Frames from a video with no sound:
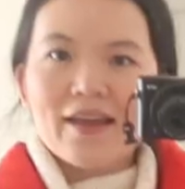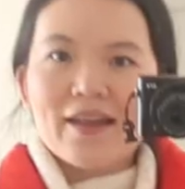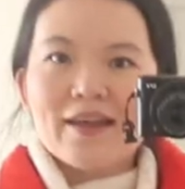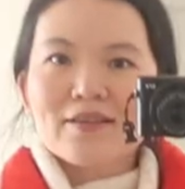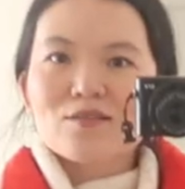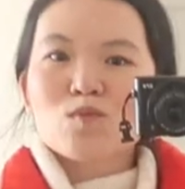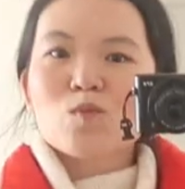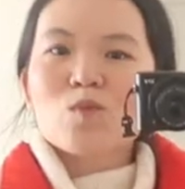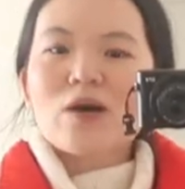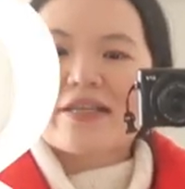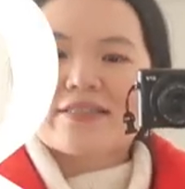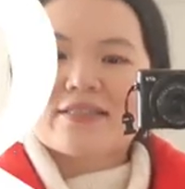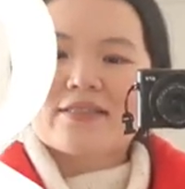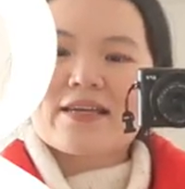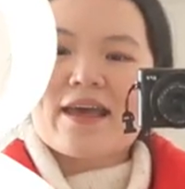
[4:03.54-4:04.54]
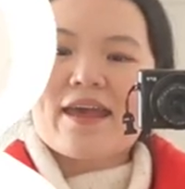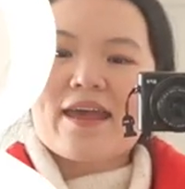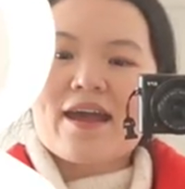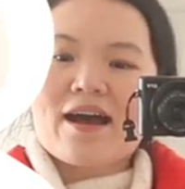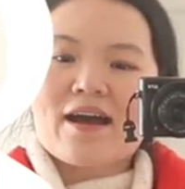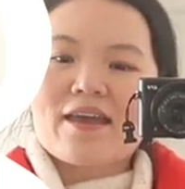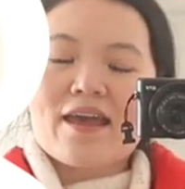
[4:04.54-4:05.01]
It is
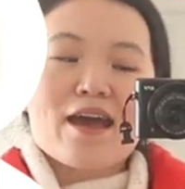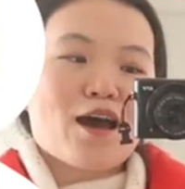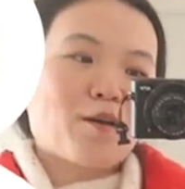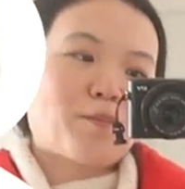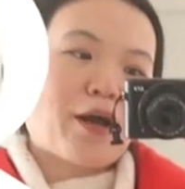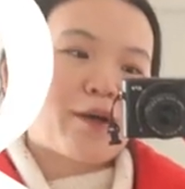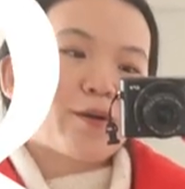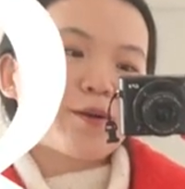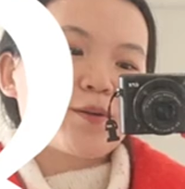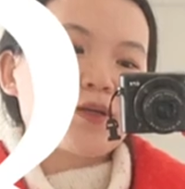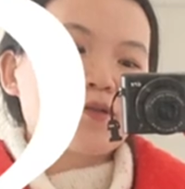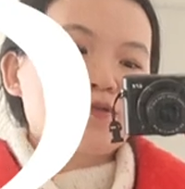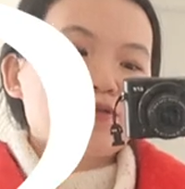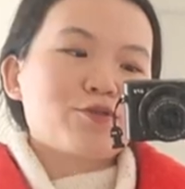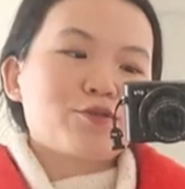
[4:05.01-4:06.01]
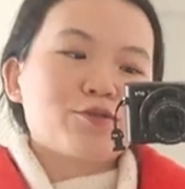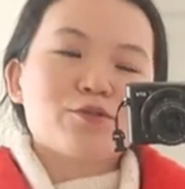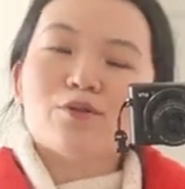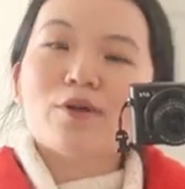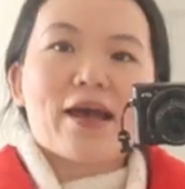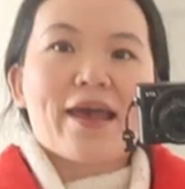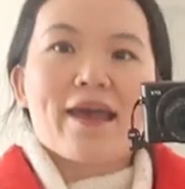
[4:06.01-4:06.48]
Wednesday. I am going
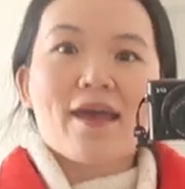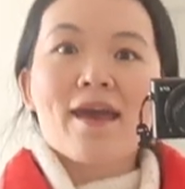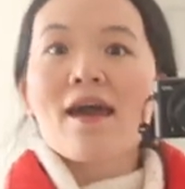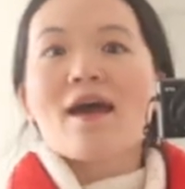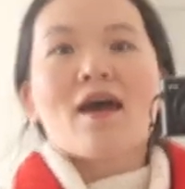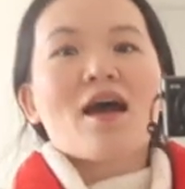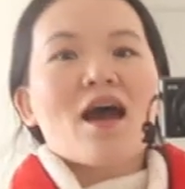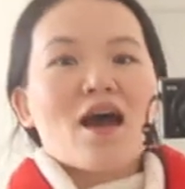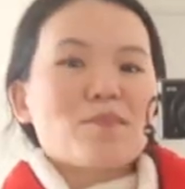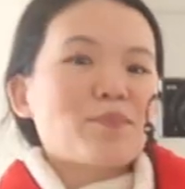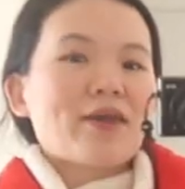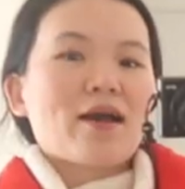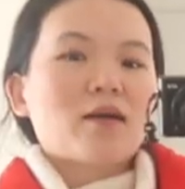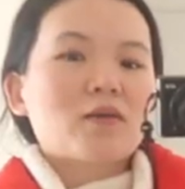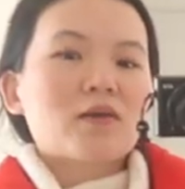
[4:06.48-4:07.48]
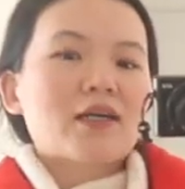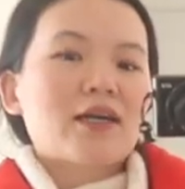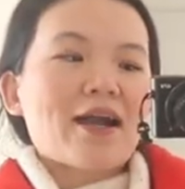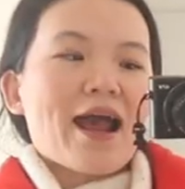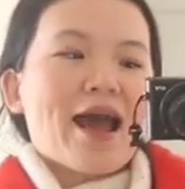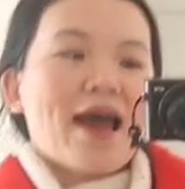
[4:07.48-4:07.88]
to a happy hour